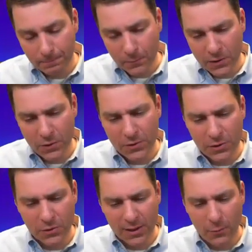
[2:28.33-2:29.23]
Students
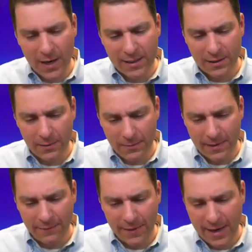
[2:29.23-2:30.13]
usually wait to
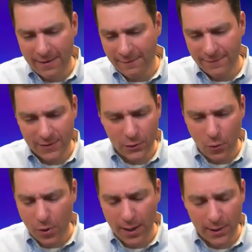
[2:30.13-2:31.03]
if they have
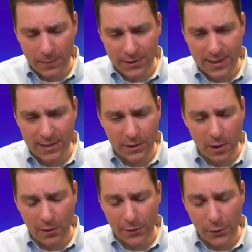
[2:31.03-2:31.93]
scored 100% on
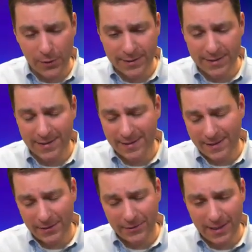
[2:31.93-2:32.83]
all their quizzes, and
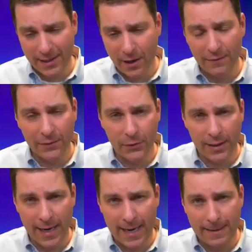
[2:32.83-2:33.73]
then they'll take off Unit
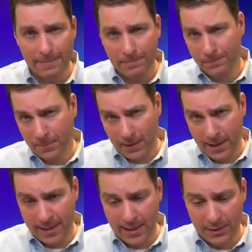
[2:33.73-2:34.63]
8
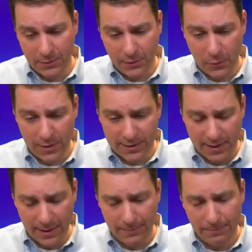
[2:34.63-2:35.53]
and not do the quiz
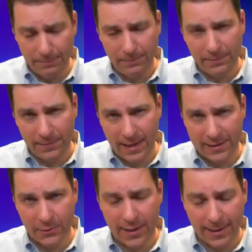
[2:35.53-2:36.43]
there.
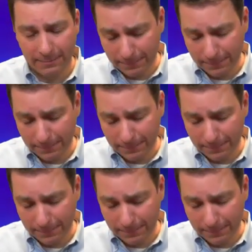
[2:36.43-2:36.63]
That's okay.